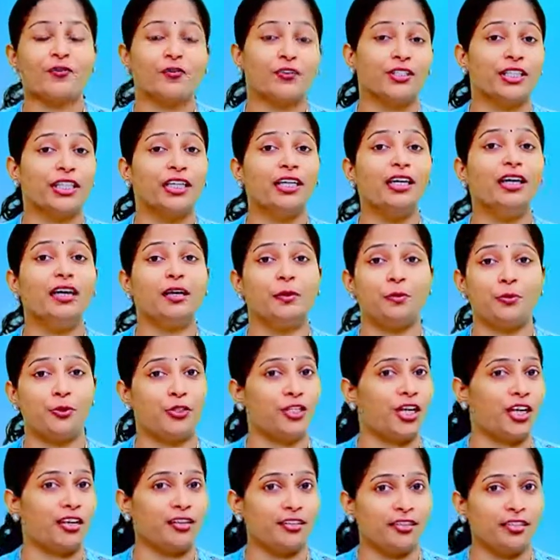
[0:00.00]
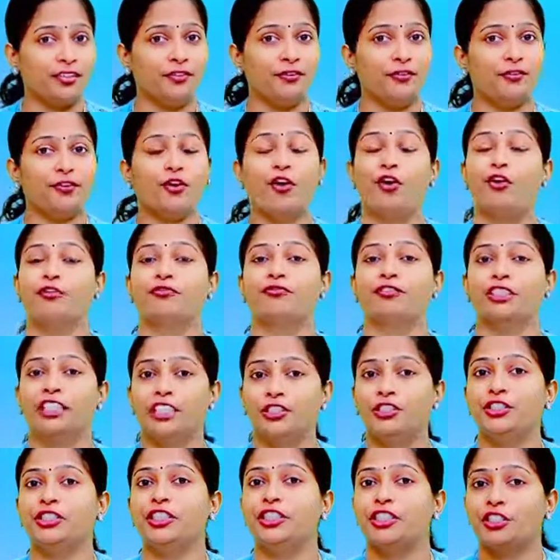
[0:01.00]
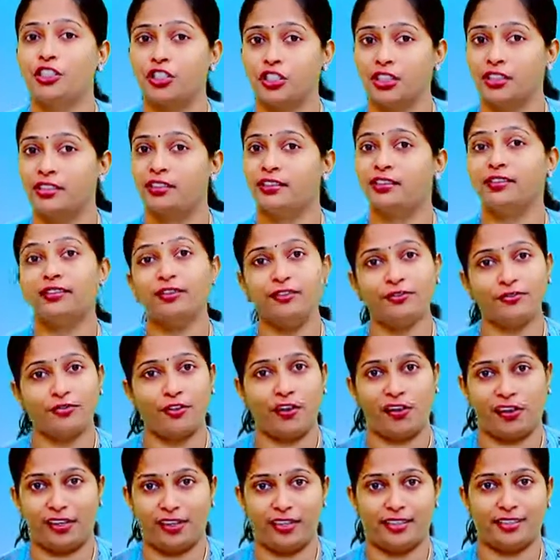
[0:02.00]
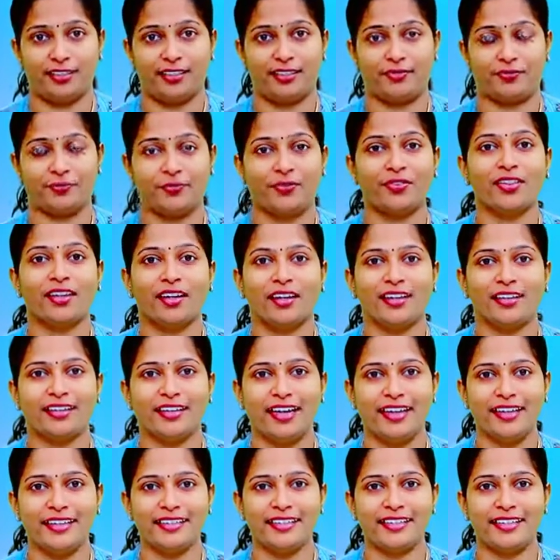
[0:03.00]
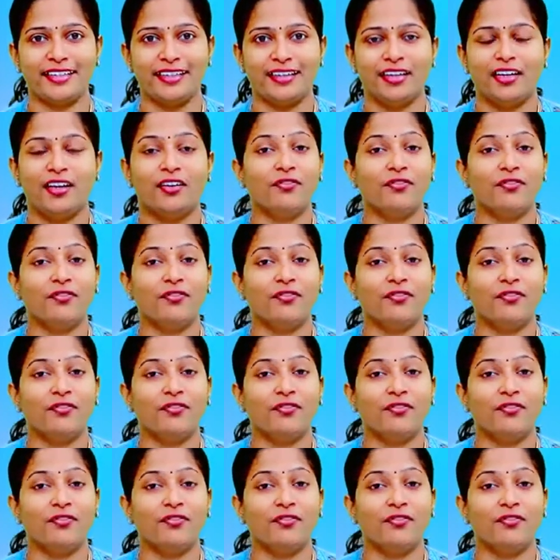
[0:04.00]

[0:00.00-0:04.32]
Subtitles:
with the objective of teaching children phonics, right?